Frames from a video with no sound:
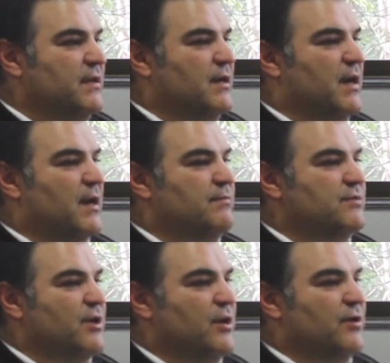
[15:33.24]
Yep.
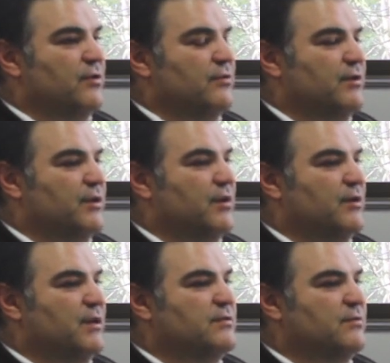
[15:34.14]
So you
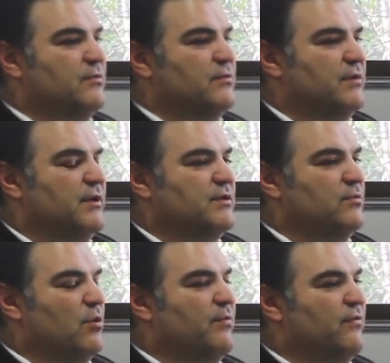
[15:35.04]
need to
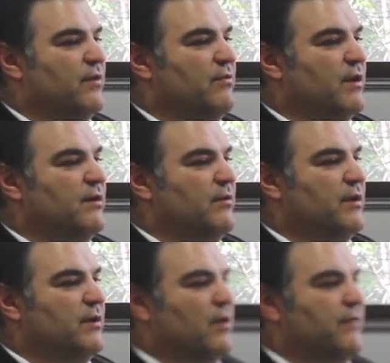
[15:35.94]
walk before you run in
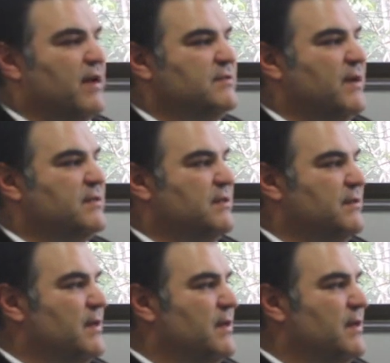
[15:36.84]
a lot of aspects, and